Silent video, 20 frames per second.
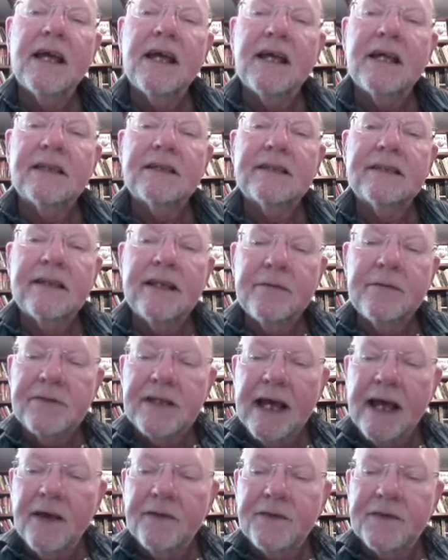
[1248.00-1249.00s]
Slim
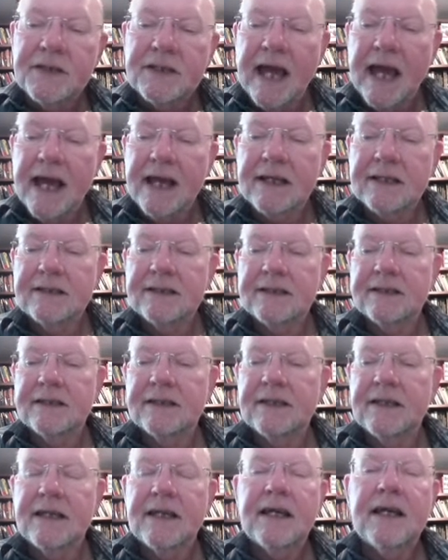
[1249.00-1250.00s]
down the
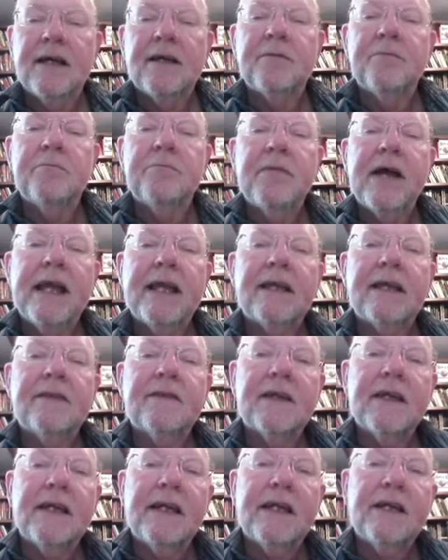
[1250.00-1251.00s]
text, make
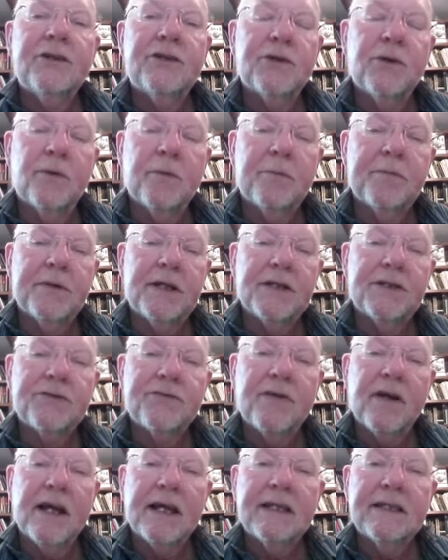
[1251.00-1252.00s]
the short burst
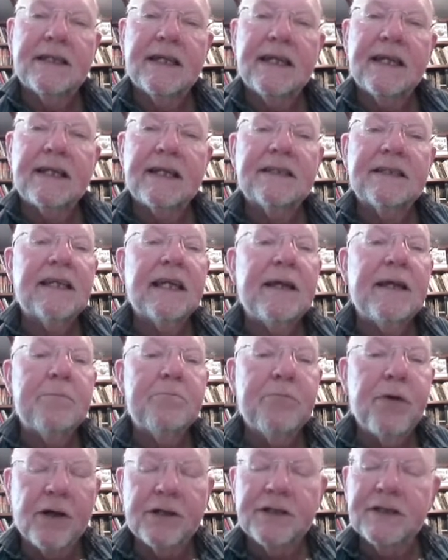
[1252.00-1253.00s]
writing seem
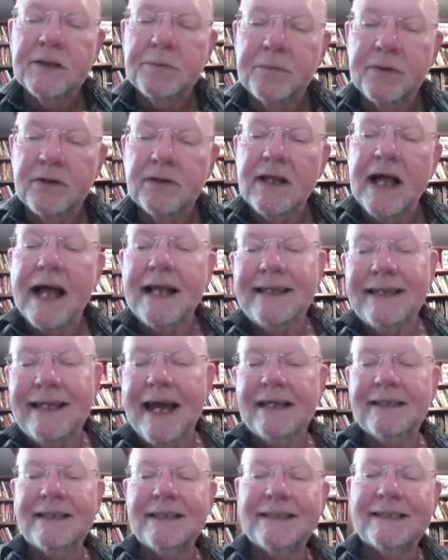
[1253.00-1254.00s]
possible, and
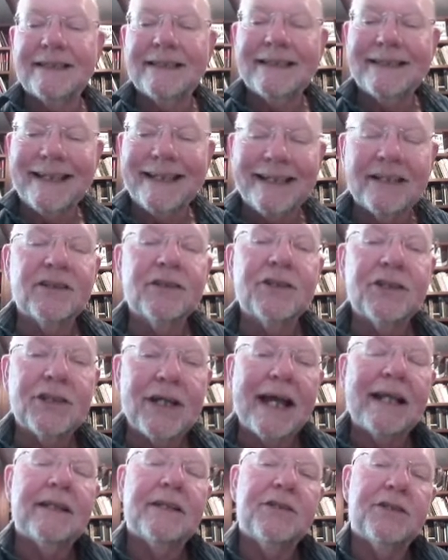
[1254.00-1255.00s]
yet it's still
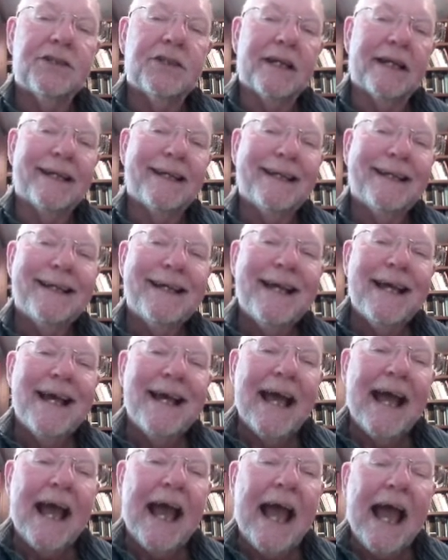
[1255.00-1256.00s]
challenging.
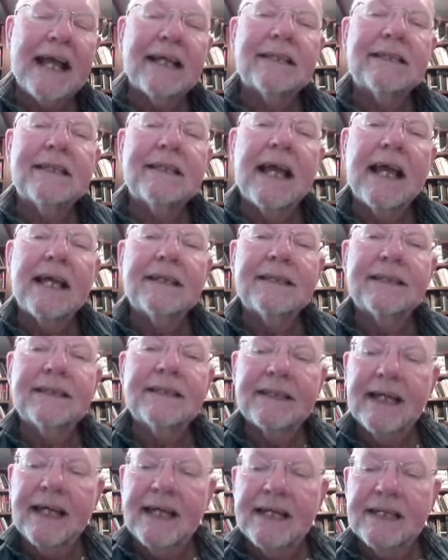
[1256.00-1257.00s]

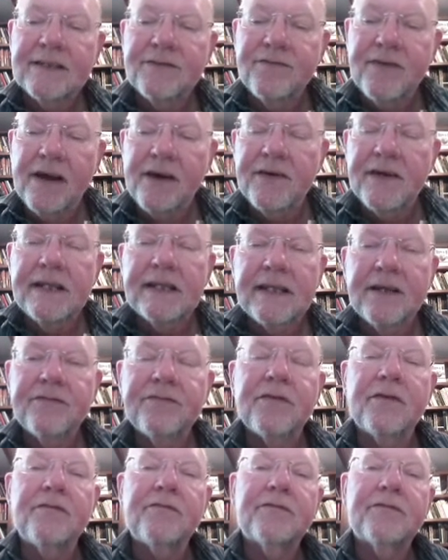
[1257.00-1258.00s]
Access is very
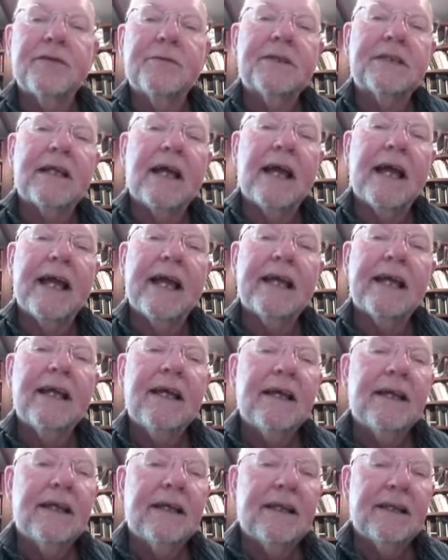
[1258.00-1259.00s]
different from saying,
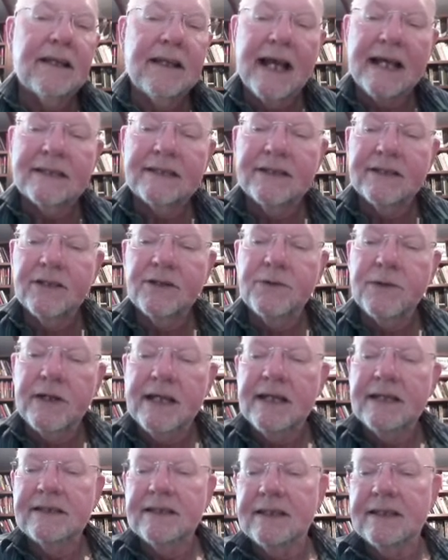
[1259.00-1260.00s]
let's do
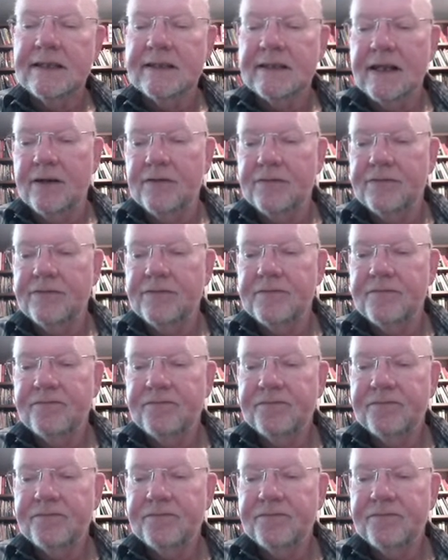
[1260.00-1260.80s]
easy stuff.